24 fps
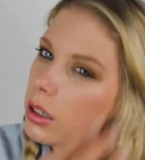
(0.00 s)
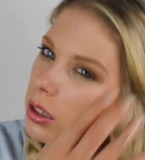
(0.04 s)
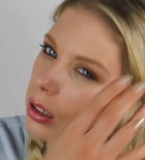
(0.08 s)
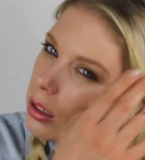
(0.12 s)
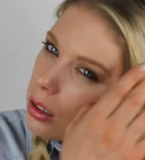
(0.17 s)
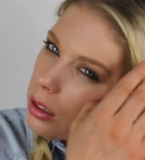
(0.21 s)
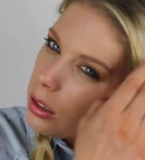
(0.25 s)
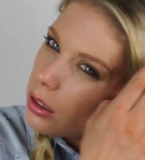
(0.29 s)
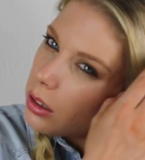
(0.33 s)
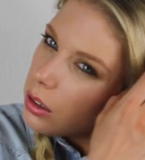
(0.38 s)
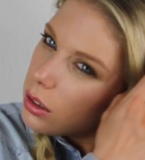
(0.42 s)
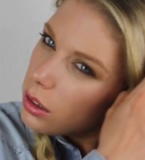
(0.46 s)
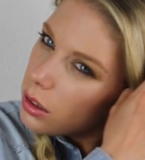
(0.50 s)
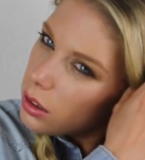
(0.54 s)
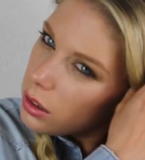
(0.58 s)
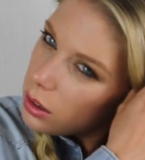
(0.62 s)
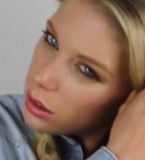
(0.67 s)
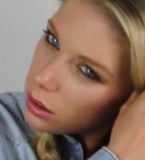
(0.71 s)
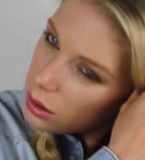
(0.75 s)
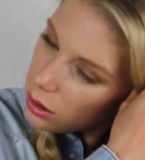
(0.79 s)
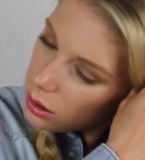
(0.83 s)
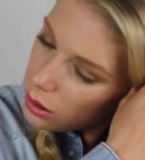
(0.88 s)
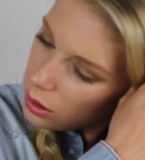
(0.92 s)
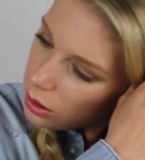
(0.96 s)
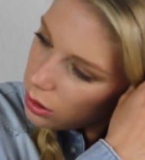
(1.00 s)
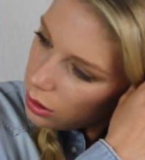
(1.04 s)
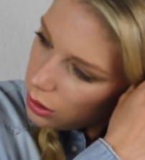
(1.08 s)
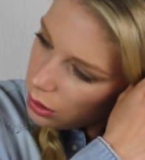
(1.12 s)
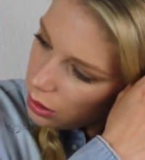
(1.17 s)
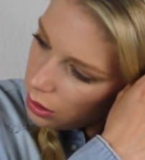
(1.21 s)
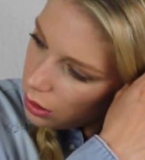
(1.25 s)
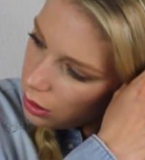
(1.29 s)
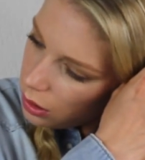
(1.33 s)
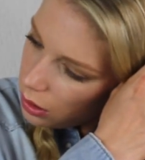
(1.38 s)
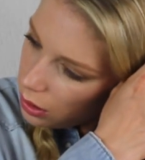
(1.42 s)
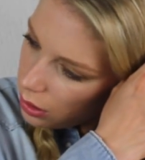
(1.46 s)

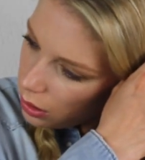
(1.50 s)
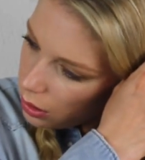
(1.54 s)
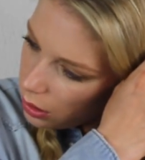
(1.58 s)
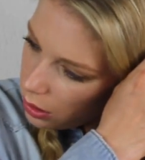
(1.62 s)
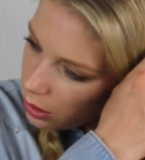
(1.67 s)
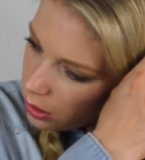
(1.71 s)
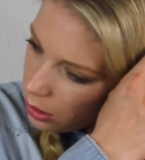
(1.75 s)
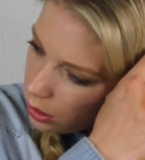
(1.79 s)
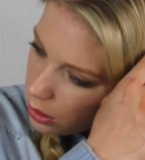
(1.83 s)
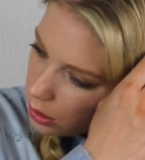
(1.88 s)
(no one is talking)